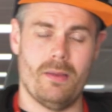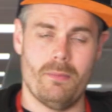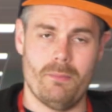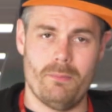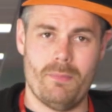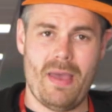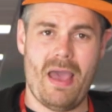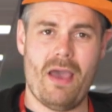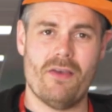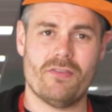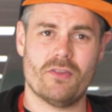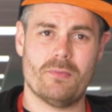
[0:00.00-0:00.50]

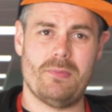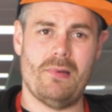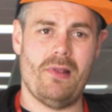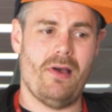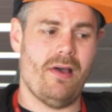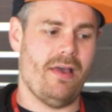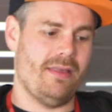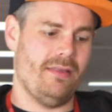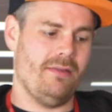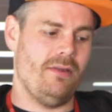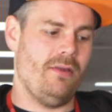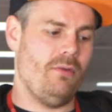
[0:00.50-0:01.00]
Power
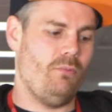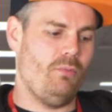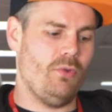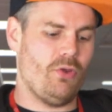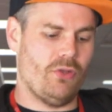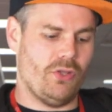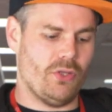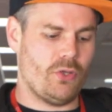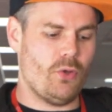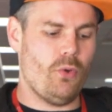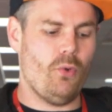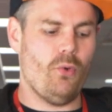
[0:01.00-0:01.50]
supply. We've
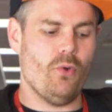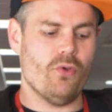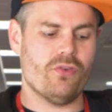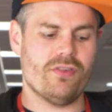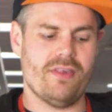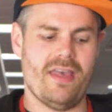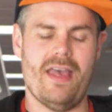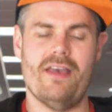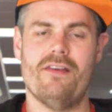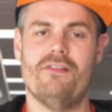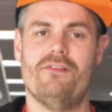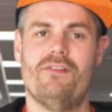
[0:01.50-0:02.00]
got the
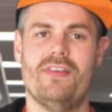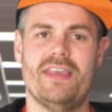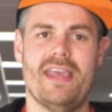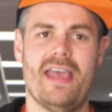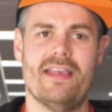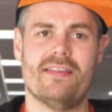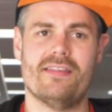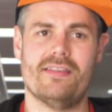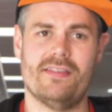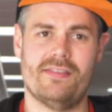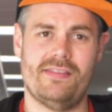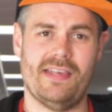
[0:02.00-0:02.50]
Corsair
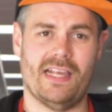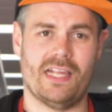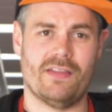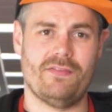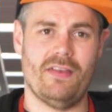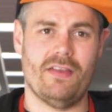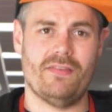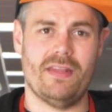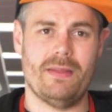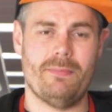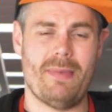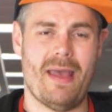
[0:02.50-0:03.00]

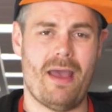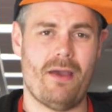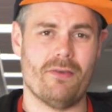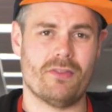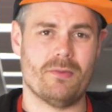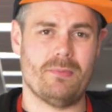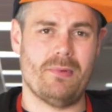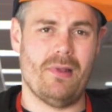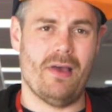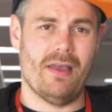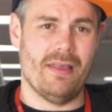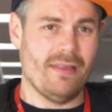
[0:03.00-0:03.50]
VS650 power
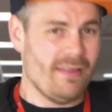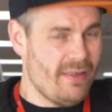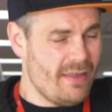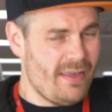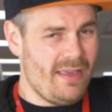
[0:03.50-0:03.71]
supply.